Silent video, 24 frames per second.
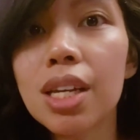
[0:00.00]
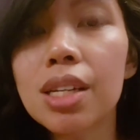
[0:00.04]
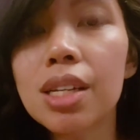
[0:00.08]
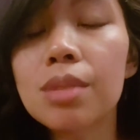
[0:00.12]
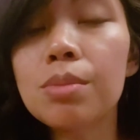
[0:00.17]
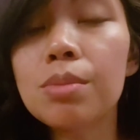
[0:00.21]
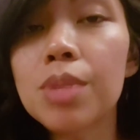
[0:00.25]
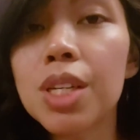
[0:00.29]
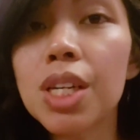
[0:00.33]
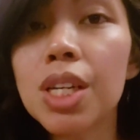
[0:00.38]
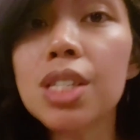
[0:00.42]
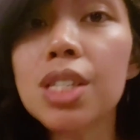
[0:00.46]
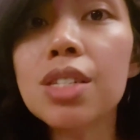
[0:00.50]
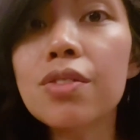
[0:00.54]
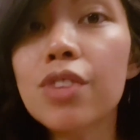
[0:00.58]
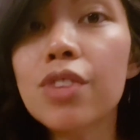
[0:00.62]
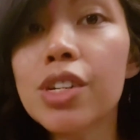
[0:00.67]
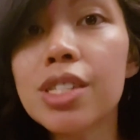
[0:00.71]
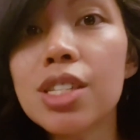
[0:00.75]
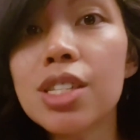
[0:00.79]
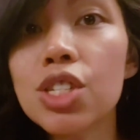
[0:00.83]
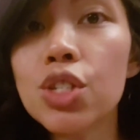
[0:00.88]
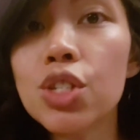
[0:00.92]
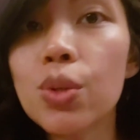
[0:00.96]
and because
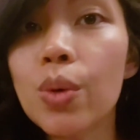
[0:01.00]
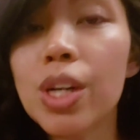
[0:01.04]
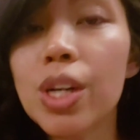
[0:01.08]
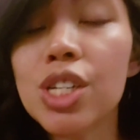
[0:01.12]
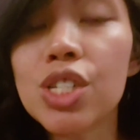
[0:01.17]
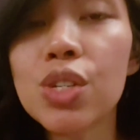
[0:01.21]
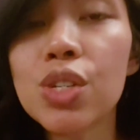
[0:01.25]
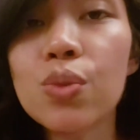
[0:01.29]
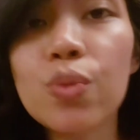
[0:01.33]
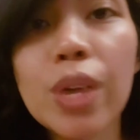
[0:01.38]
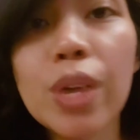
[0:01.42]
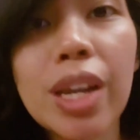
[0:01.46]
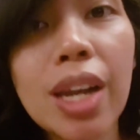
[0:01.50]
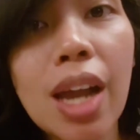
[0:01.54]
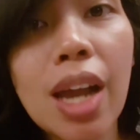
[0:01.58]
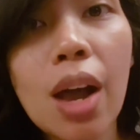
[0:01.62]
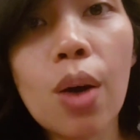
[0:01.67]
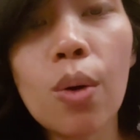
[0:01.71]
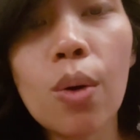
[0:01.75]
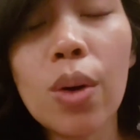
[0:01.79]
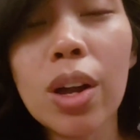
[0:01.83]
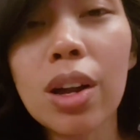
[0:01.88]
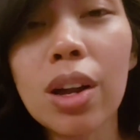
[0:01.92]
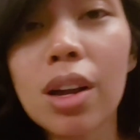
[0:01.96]
of our situation right
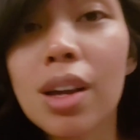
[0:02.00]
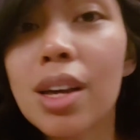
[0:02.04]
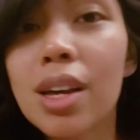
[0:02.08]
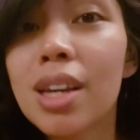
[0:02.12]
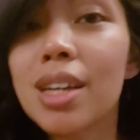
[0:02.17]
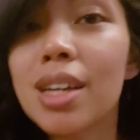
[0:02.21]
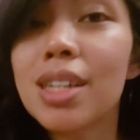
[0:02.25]
now where